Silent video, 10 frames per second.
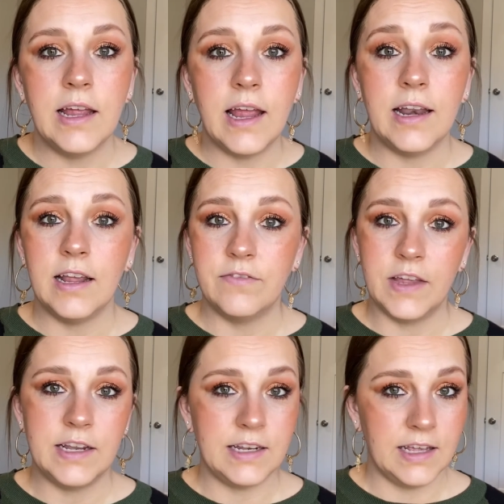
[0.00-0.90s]
And if they
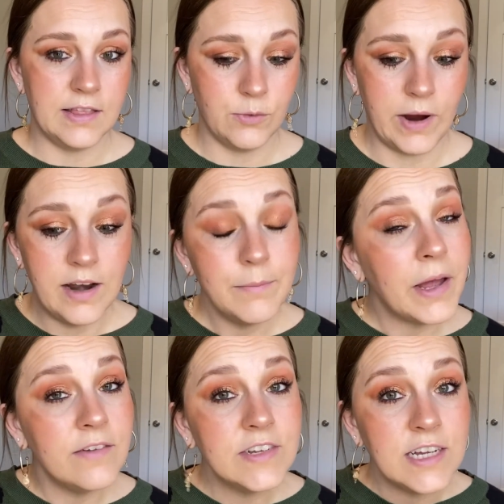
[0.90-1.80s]
didn't get the right
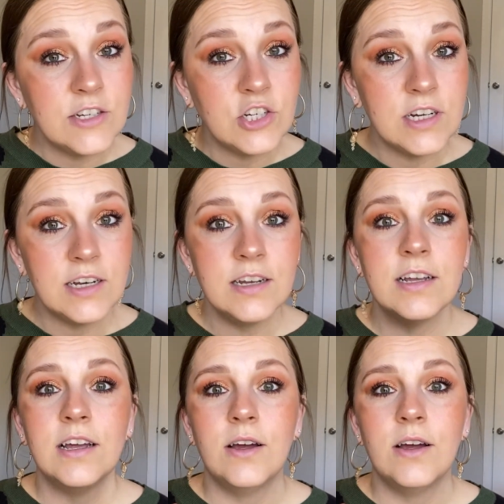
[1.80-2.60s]
amount of attention,